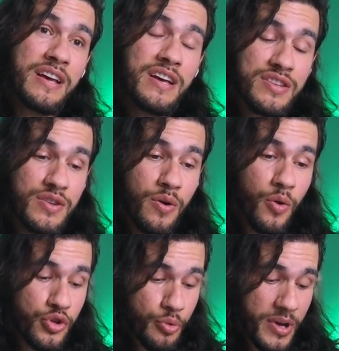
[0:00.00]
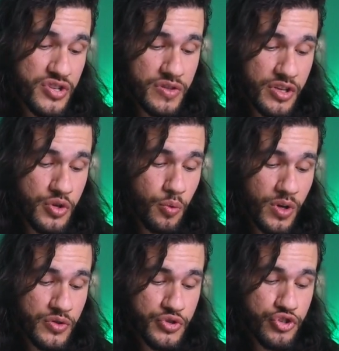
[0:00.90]
So you mentioned that you
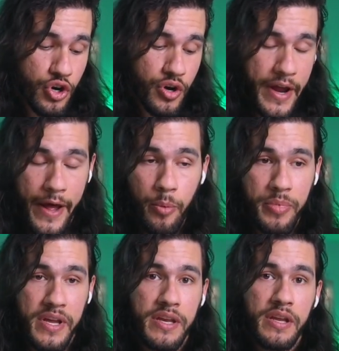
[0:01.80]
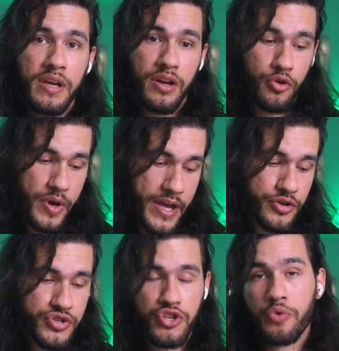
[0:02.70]
want to start helping
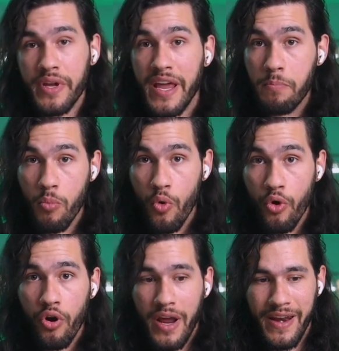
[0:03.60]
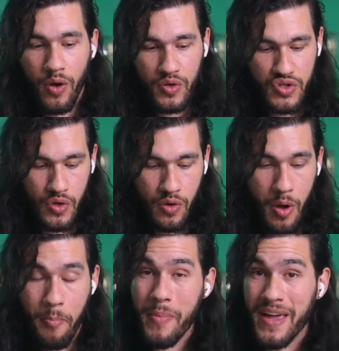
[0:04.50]
creators create more and also
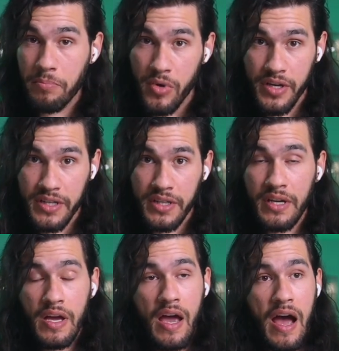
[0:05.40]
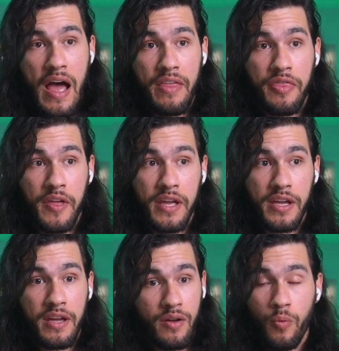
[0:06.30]
make money. I think
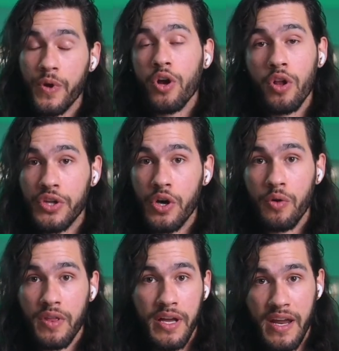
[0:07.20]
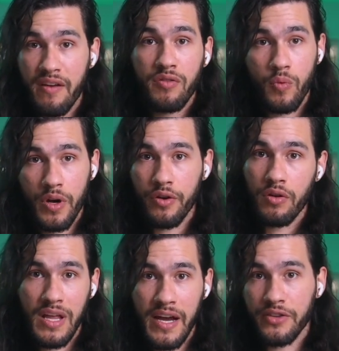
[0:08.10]
we all know that everyone
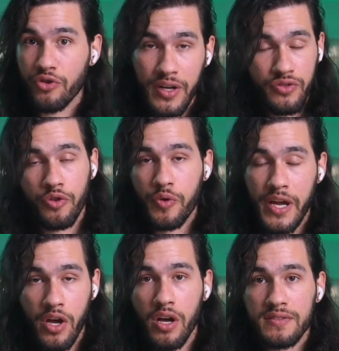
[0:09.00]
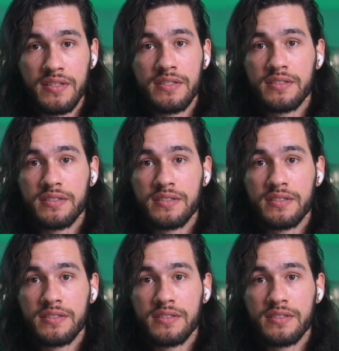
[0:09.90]
online trying to create content,